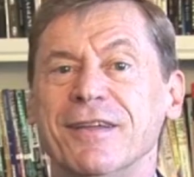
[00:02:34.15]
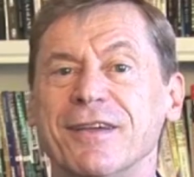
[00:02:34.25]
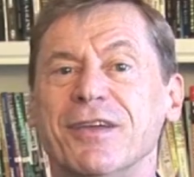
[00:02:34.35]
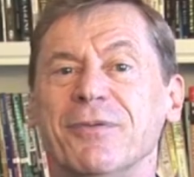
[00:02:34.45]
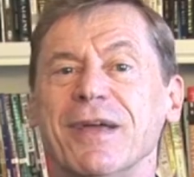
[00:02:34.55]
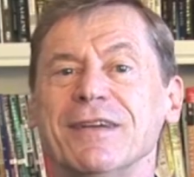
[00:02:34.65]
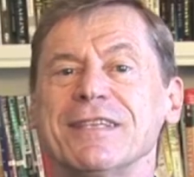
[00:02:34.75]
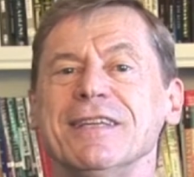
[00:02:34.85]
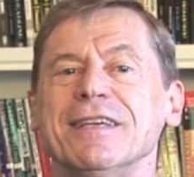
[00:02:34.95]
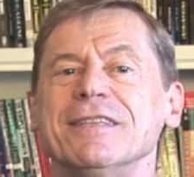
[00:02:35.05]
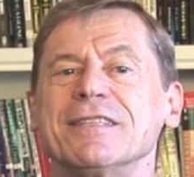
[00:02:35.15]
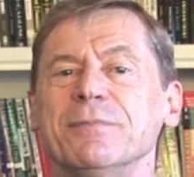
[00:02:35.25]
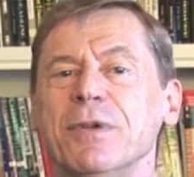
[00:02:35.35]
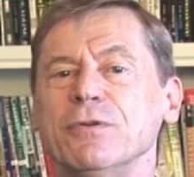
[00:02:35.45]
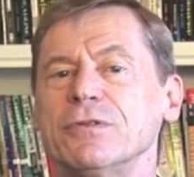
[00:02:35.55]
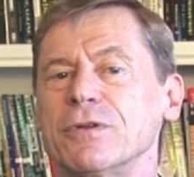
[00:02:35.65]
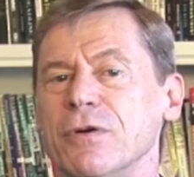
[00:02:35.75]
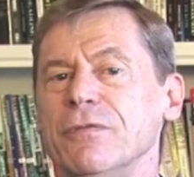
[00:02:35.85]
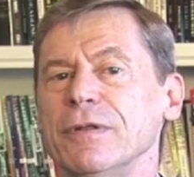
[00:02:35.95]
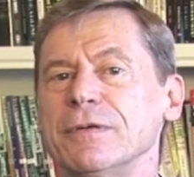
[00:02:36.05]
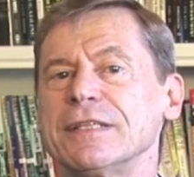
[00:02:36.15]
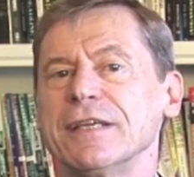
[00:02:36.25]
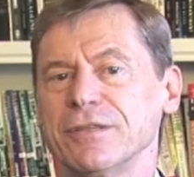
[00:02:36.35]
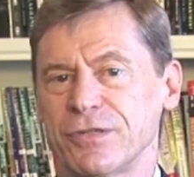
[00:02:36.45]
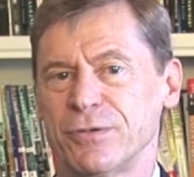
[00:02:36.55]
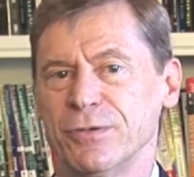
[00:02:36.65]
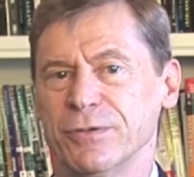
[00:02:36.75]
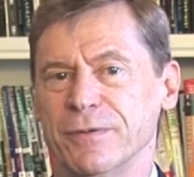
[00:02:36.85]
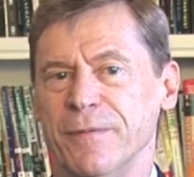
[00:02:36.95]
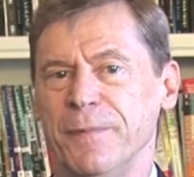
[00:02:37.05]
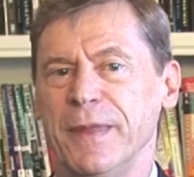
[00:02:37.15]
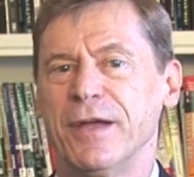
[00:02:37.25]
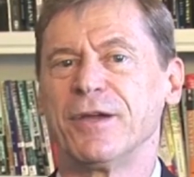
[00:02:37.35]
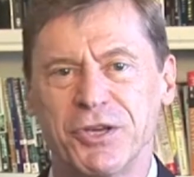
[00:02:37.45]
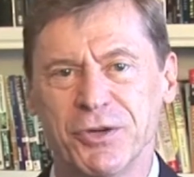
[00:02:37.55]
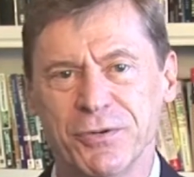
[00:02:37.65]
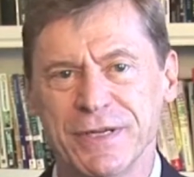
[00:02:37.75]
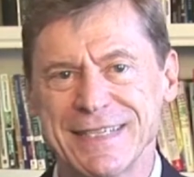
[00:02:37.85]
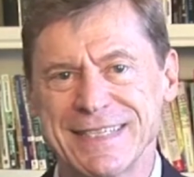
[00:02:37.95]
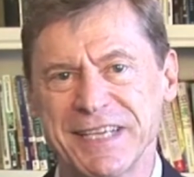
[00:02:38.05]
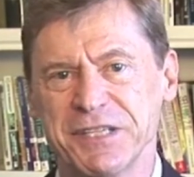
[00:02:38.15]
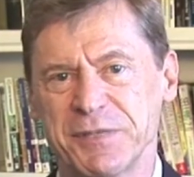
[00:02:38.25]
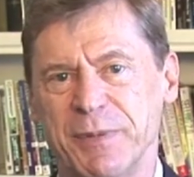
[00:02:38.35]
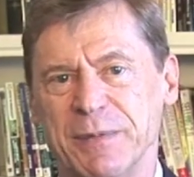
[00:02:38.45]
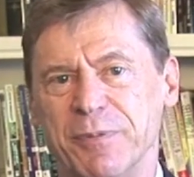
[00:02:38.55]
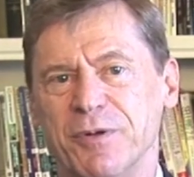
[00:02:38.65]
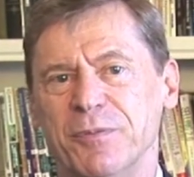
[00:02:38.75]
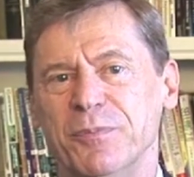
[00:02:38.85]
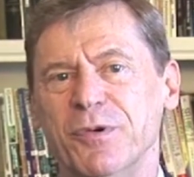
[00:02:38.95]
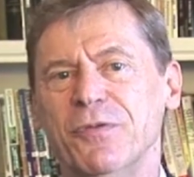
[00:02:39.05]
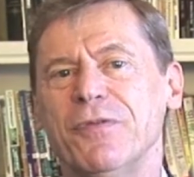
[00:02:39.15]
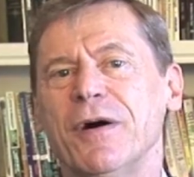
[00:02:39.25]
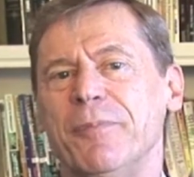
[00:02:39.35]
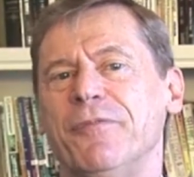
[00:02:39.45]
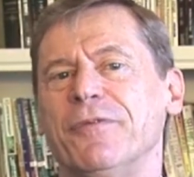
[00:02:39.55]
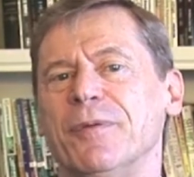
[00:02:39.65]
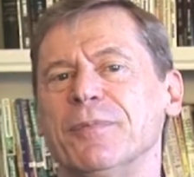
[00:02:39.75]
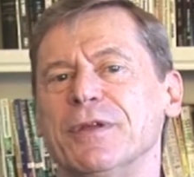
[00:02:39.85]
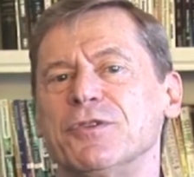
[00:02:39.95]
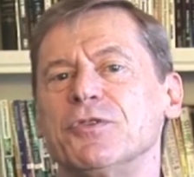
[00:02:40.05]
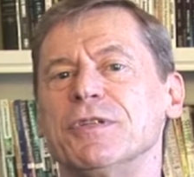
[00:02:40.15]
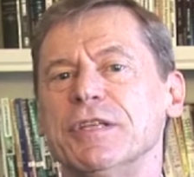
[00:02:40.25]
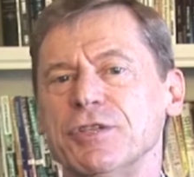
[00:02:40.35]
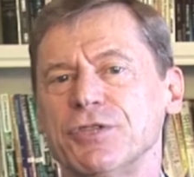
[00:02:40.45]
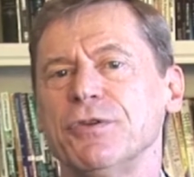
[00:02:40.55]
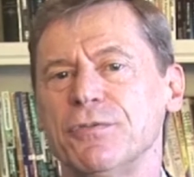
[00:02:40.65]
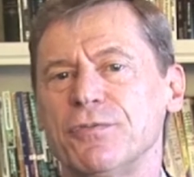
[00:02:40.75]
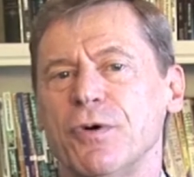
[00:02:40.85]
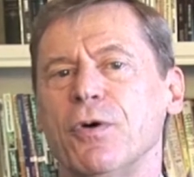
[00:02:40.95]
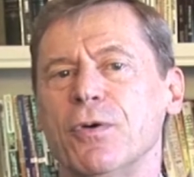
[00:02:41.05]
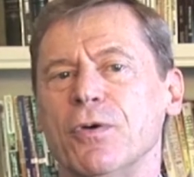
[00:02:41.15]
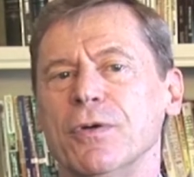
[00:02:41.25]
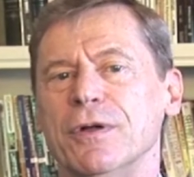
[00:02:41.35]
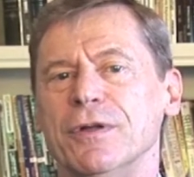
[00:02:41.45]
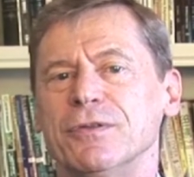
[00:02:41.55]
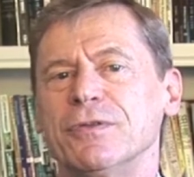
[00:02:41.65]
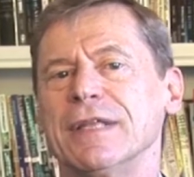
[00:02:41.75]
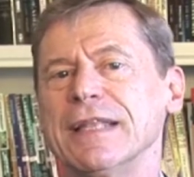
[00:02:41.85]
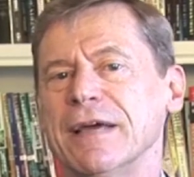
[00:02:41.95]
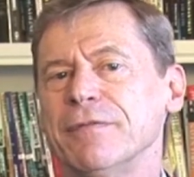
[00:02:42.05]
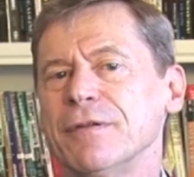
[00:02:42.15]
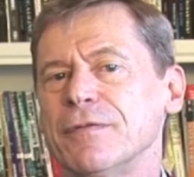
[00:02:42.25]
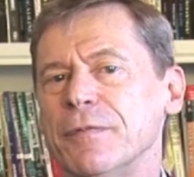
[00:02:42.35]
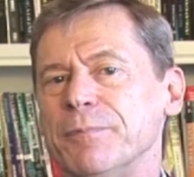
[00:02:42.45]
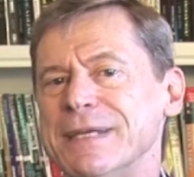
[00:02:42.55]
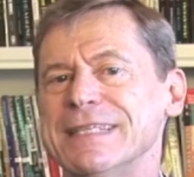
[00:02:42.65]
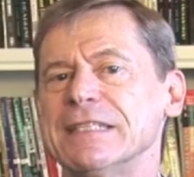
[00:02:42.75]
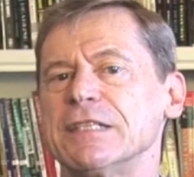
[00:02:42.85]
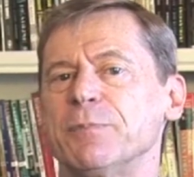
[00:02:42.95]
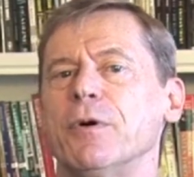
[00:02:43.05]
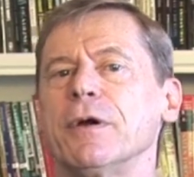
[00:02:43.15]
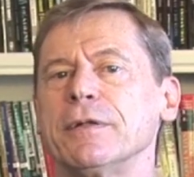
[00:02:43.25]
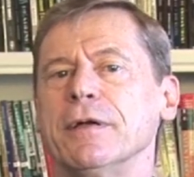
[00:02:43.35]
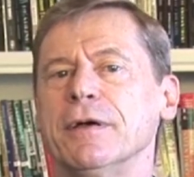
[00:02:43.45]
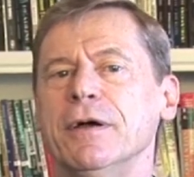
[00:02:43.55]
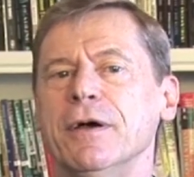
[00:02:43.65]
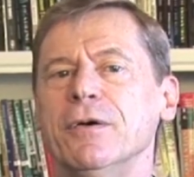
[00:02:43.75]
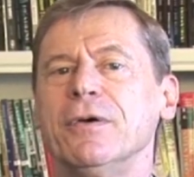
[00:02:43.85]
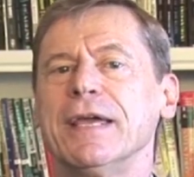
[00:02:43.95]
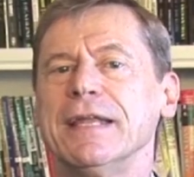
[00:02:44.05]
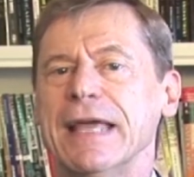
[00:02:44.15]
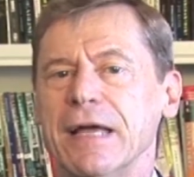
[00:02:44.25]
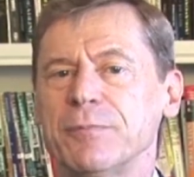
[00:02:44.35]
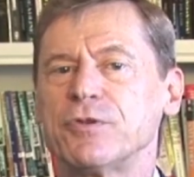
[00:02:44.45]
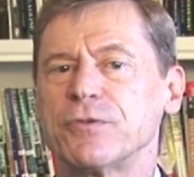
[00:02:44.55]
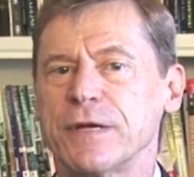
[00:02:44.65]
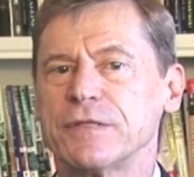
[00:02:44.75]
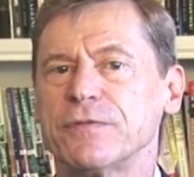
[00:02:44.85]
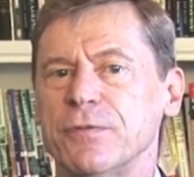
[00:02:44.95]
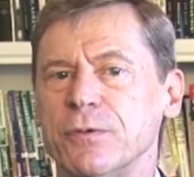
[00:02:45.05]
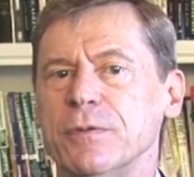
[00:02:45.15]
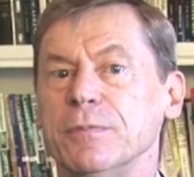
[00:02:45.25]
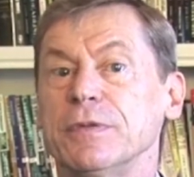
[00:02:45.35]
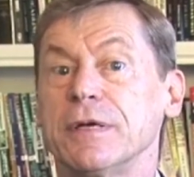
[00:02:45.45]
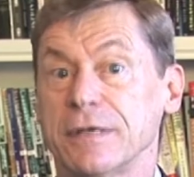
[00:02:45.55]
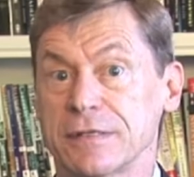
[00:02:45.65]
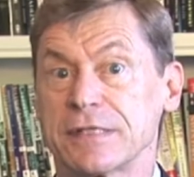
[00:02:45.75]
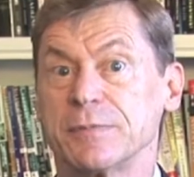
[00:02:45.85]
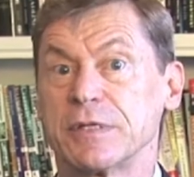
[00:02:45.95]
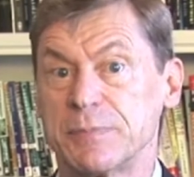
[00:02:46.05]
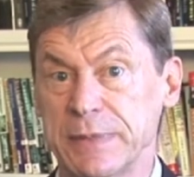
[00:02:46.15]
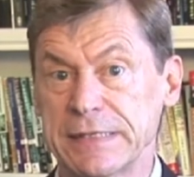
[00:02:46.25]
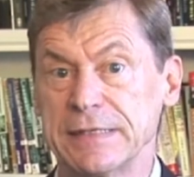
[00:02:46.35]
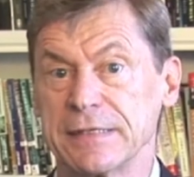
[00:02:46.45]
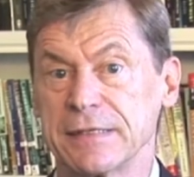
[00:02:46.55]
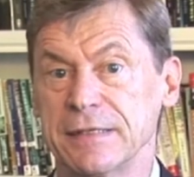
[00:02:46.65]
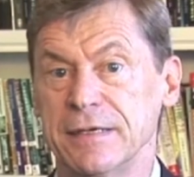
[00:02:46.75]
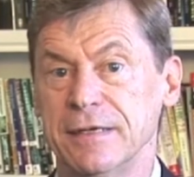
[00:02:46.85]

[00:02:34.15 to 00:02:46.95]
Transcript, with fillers: Curiosity is the most overlooked sales tool. Curious salespeople move up from the traditional role to the level of a business partner who can help transform the customer's business.